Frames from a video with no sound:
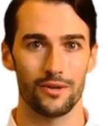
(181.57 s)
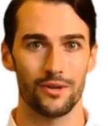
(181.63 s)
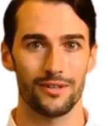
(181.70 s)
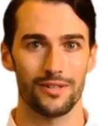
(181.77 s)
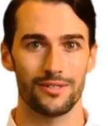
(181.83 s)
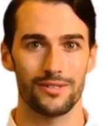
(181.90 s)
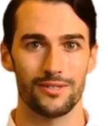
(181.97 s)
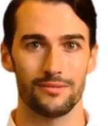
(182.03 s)

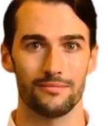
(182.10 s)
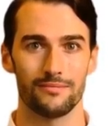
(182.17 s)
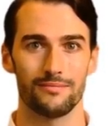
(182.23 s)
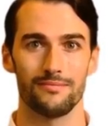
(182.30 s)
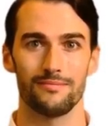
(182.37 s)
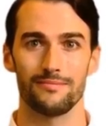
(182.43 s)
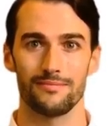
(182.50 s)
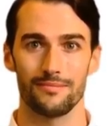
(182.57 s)
products
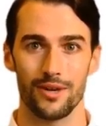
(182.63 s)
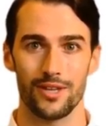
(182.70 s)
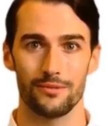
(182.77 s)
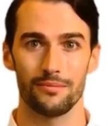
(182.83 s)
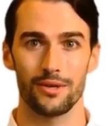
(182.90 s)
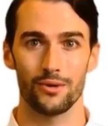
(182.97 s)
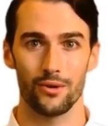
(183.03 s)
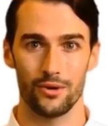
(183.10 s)

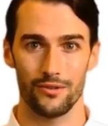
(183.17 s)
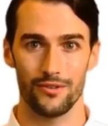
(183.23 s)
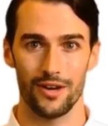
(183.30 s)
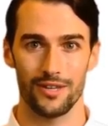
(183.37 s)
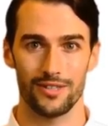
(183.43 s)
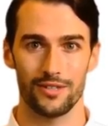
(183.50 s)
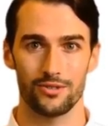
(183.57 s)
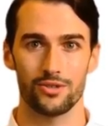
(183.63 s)
must be
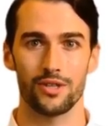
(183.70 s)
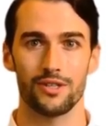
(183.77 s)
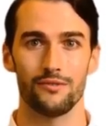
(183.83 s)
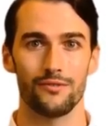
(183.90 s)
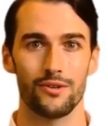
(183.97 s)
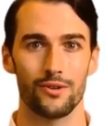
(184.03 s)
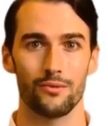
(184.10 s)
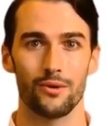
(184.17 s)
qualified and
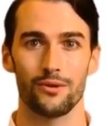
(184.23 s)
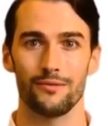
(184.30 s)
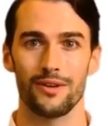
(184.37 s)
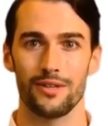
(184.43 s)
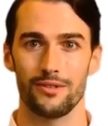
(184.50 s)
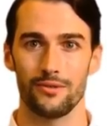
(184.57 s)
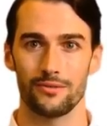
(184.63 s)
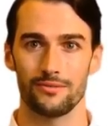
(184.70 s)
trained for the work
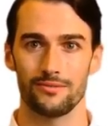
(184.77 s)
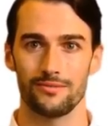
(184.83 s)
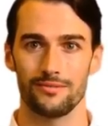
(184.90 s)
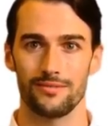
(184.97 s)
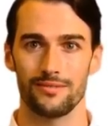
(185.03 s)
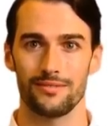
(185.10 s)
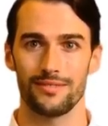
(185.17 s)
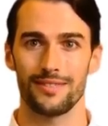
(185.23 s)
they do.
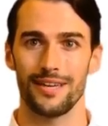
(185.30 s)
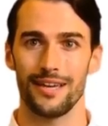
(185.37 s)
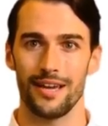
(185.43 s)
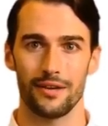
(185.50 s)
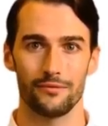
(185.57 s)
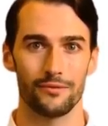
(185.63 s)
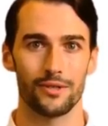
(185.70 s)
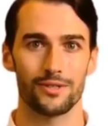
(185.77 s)
The
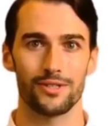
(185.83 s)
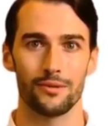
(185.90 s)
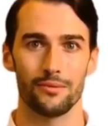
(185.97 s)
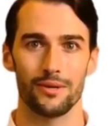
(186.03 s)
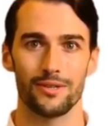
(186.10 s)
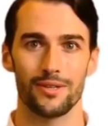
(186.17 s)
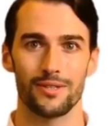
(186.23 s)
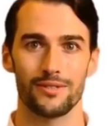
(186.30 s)
eighth
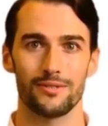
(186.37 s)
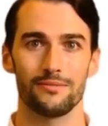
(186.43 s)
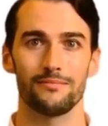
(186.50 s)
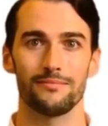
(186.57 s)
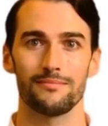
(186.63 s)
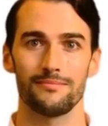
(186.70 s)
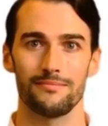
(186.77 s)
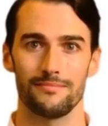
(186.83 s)
principle is
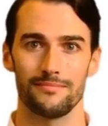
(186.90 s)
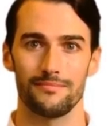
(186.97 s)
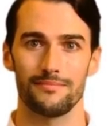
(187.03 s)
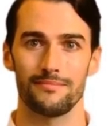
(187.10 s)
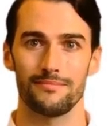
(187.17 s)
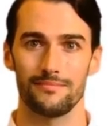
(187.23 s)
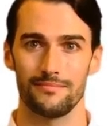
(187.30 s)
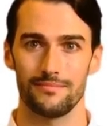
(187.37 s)

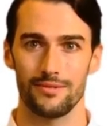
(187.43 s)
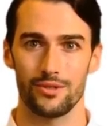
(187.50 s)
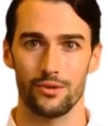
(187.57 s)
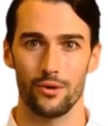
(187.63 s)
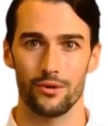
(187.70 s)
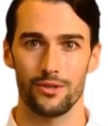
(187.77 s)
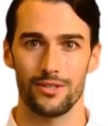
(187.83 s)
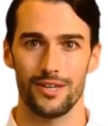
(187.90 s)

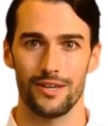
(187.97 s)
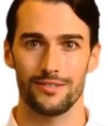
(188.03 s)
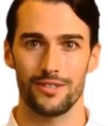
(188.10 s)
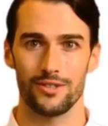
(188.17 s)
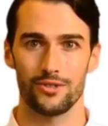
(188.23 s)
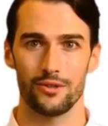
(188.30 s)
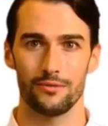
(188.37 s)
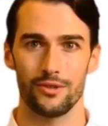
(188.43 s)
storage and
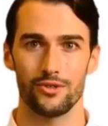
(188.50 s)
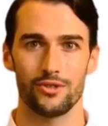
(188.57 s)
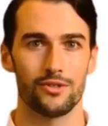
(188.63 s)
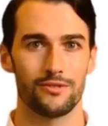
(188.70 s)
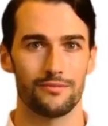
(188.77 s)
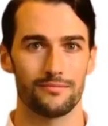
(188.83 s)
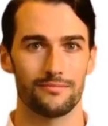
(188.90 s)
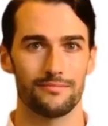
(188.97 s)

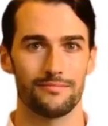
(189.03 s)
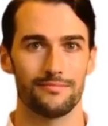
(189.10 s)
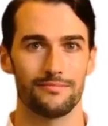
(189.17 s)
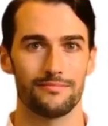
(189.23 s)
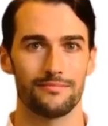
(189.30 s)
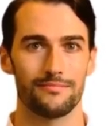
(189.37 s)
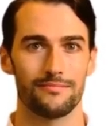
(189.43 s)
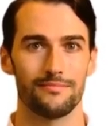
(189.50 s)
distribution.
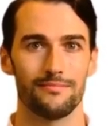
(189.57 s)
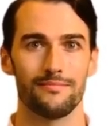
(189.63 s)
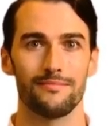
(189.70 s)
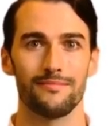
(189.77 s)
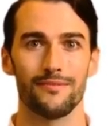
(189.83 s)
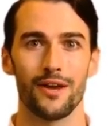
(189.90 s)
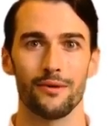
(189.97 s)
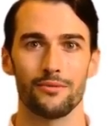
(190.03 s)

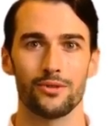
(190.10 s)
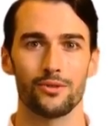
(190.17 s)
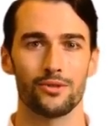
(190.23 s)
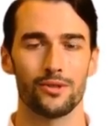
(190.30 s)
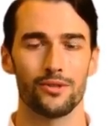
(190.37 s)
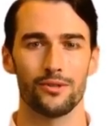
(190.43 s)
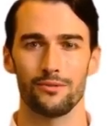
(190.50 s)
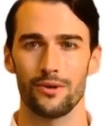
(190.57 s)

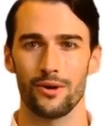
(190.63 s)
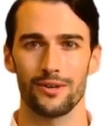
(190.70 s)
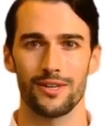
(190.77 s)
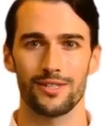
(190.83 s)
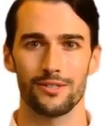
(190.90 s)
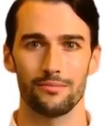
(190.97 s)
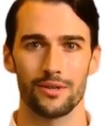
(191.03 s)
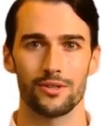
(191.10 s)
Pharmaceutical
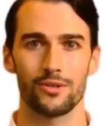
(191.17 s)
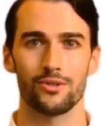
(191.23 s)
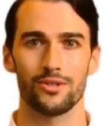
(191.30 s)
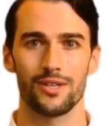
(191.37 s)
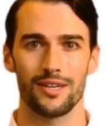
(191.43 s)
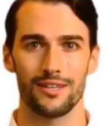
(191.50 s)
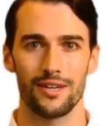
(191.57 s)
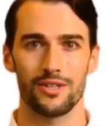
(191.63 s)
products
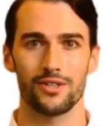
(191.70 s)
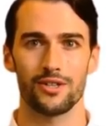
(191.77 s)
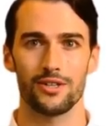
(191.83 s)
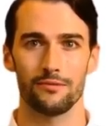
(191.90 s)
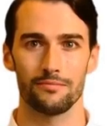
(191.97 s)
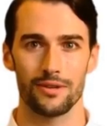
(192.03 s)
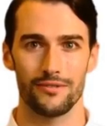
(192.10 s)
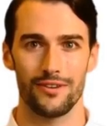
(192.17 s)
produced in a
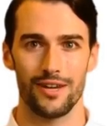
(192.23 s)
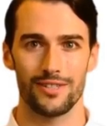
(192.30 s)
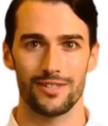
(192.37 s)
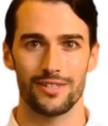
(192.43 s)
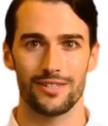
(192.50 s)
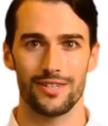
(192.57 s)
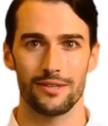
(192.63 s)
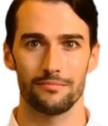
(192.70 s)
GMP
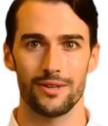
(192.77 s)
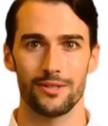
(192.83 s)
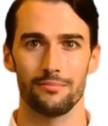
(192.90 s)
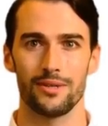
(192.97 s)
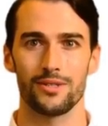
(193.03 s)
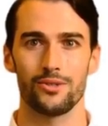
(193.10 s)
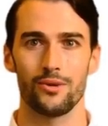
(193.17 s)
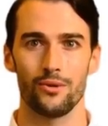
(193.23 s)
facility must
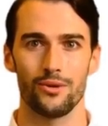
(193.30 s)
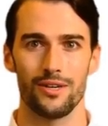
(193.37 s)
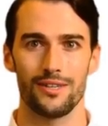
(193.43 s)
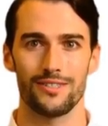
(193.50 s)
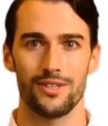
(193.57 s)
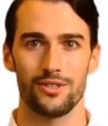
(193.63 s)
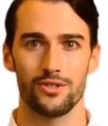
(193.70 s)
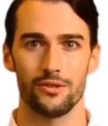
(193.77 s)
be stored
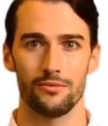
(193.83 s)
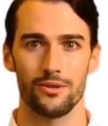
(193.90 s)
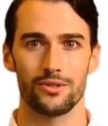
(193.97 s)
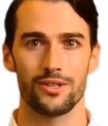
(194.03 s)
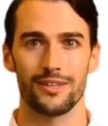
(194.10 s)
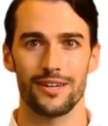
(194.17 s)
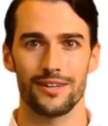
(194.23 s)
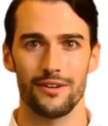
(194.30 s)
and
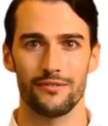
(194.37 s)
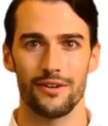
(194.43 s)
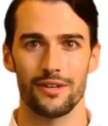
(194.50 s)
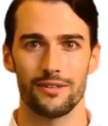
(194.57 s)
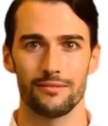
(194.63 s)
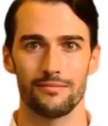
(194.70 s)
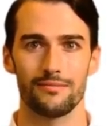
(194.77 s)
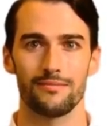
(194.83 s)
distributed in a way